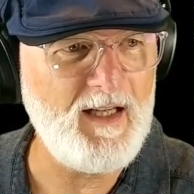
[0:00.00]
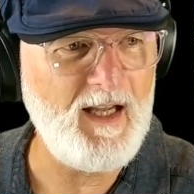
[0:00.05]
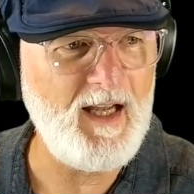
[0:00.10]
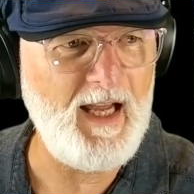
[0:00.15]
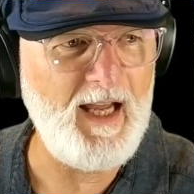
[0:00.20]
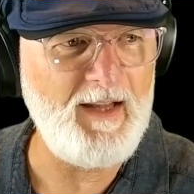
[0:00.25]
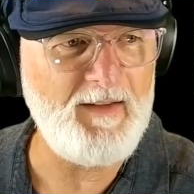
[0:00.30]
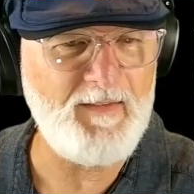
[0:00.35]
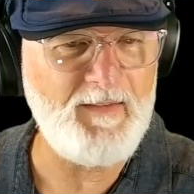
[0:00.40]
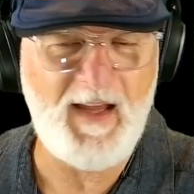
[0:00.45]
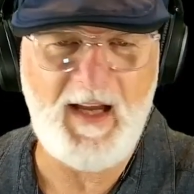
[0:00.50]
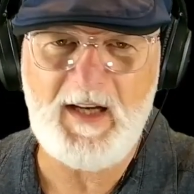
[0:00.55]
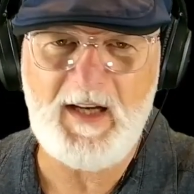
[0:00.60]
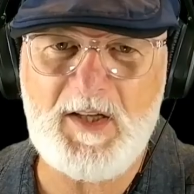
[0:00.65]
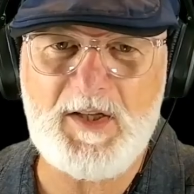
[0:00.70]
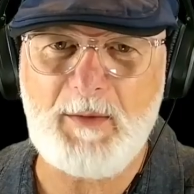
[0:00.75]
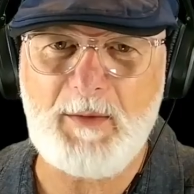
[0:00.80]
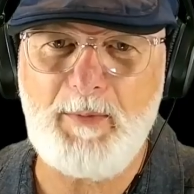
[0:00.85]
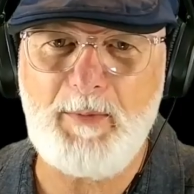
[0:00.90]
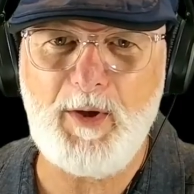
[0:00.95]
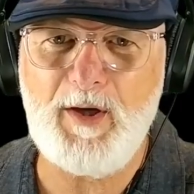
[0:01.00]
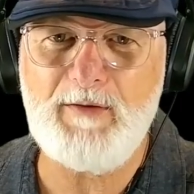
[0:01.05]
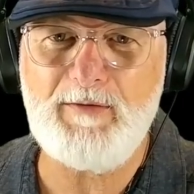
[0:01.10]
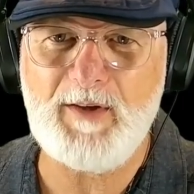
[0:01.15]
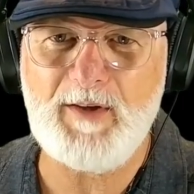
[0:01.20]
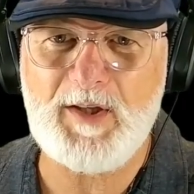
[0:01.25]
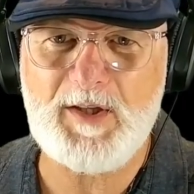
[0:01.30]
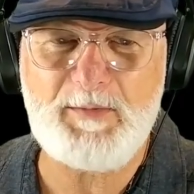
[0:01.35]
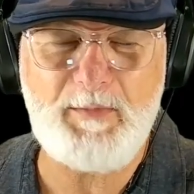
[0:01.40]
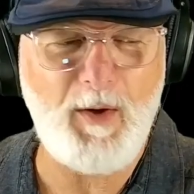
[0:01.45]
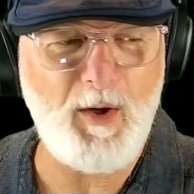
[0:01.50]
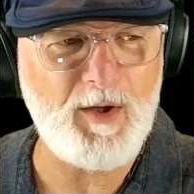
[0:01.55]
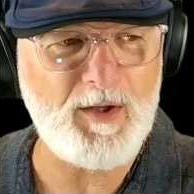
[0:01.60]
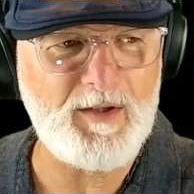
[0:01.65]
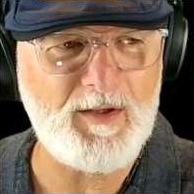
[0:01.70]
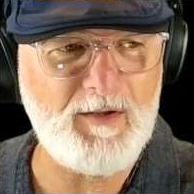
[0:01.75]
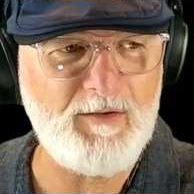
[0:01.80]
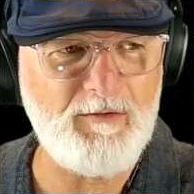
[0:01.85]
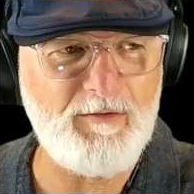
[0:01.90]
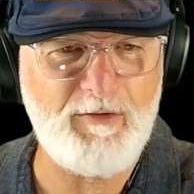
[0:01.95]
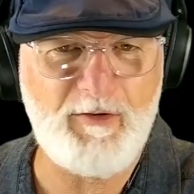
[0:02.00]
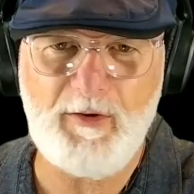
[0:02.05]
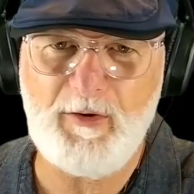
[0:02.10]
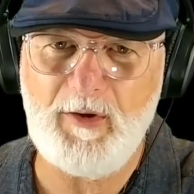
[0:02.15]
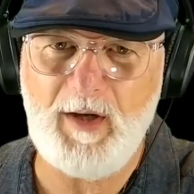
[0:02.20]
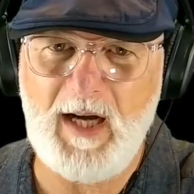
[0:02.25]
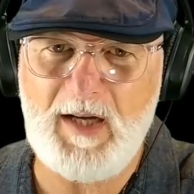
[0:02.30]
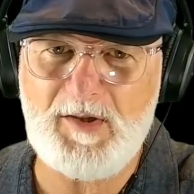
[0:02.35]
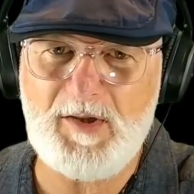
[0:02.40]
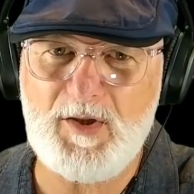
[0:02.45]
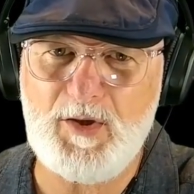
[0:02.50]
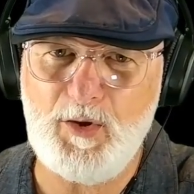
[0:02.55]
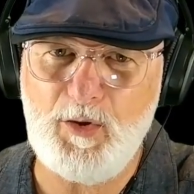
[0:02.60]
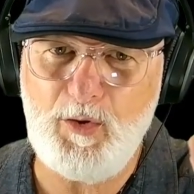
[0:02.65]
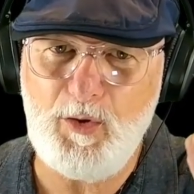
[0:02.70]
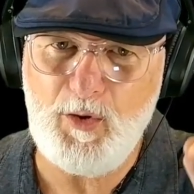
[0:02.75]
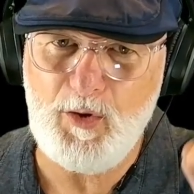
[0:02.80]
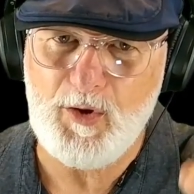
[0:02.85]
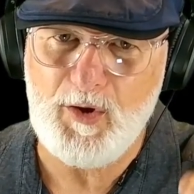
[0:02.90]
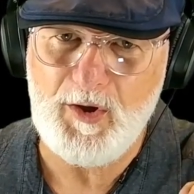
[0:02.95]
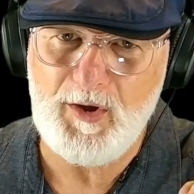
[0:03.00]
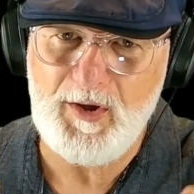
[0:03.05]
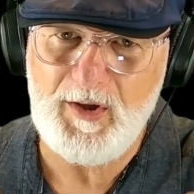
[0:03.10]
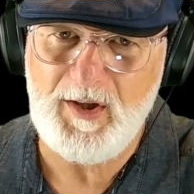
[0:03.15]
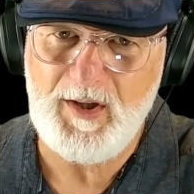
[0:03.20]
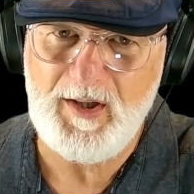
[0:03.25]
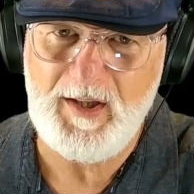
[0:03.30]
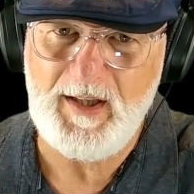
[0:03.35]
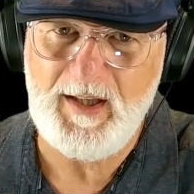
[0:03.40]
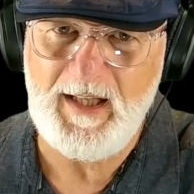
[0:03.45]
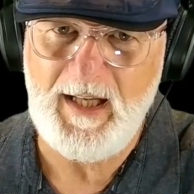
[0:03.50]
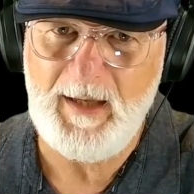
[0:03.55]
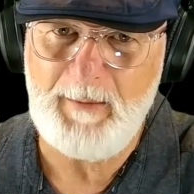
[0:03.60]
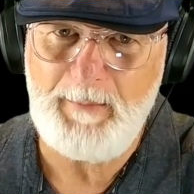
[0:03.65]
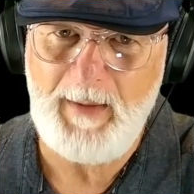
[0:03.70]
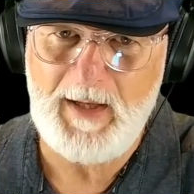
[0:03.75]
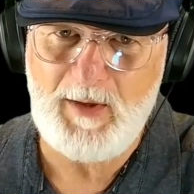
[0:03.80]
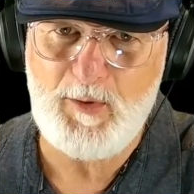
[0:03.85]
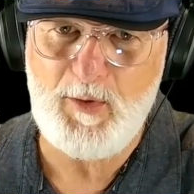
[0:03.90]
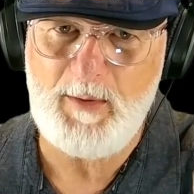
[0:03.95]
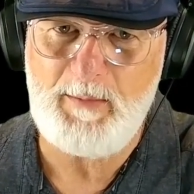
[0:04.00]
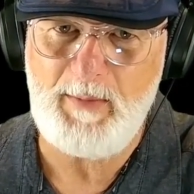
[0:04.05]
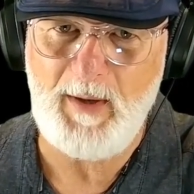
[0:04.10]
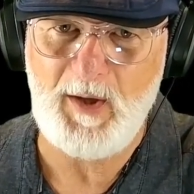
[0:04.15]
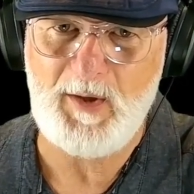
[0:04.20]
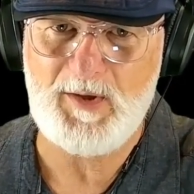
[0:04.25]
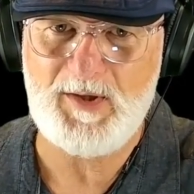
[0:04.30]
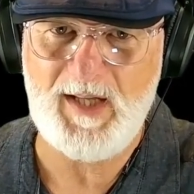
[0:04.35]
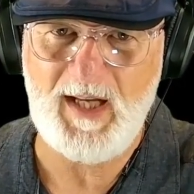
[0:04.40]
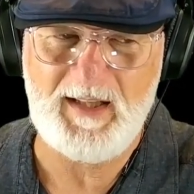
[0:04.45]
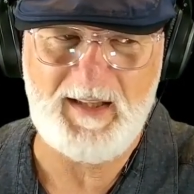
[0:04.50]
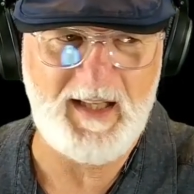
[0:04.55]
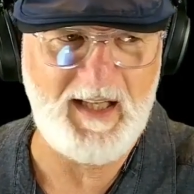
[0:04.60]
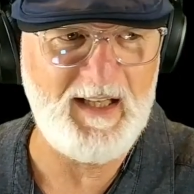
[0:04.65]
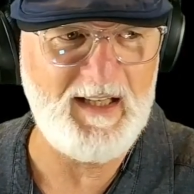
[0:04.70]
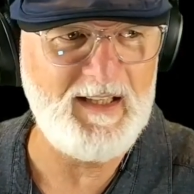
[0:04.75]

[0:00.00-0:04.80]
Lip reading: And that perfect spot for us to hook our battery post under.